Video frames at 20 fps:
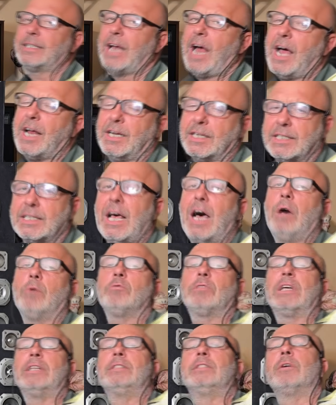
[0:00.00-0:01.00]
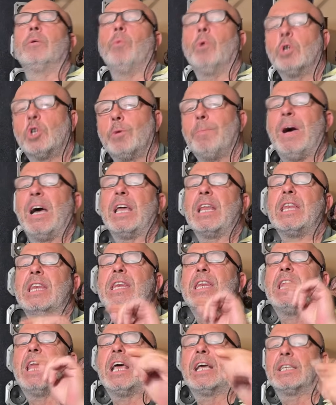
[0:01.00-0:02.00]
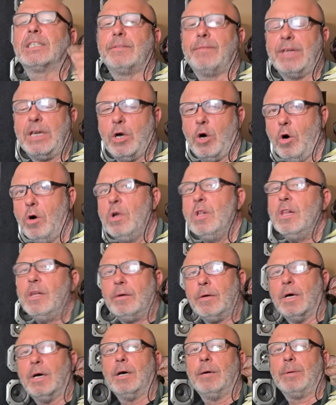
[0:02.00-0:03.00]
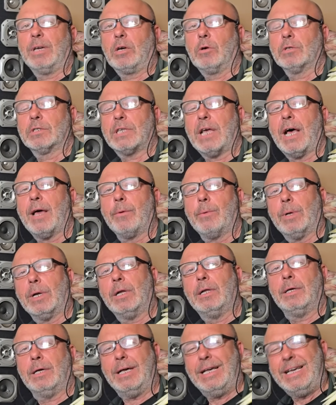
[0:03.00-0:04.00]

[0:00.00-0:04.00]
try the sound and watch my next video, because I will